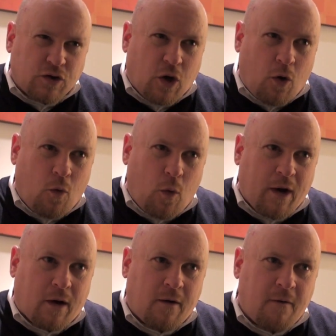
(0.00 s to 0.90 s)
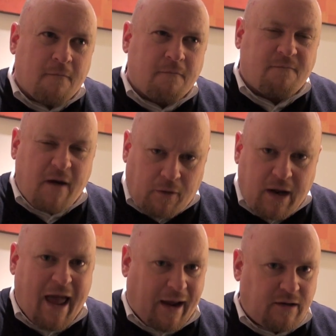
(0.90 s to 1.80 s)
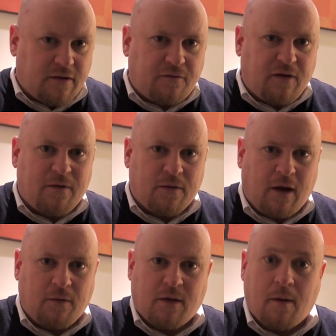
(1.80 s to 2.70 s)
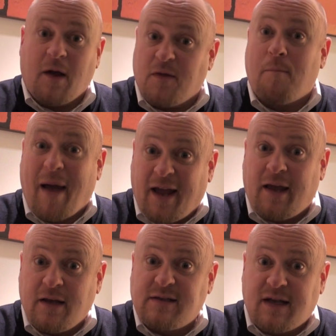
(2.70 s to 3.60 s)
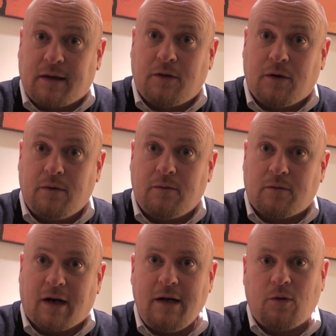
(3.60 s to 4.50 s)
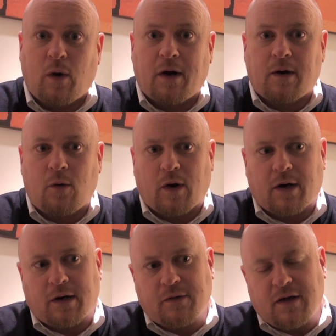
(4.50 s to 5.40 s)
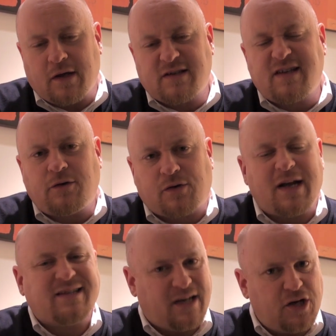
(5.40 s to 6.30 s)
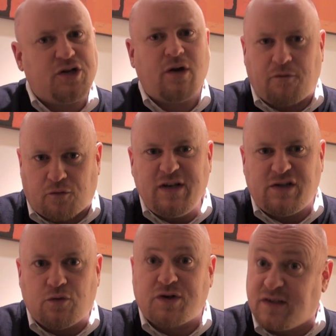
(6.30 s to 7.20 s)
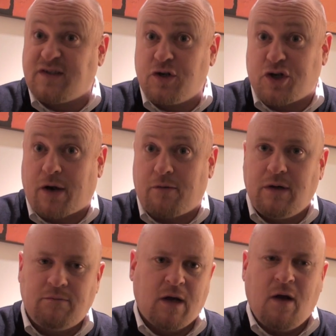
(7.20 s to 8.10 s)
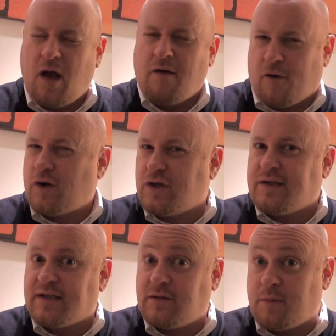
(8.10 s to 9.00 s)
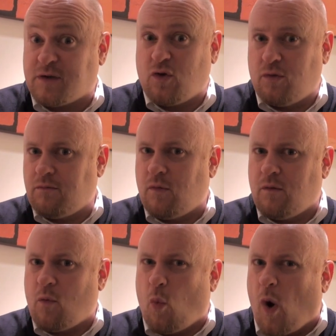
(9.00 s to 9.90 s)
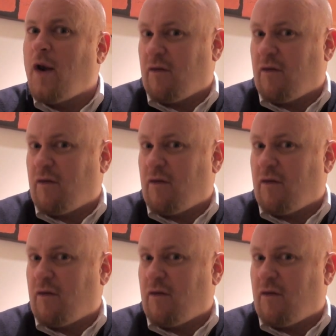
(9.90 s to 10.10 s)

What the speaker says: So we are very active in the banking sector, right? Where the centralization of resources in general, a virtual desktop is one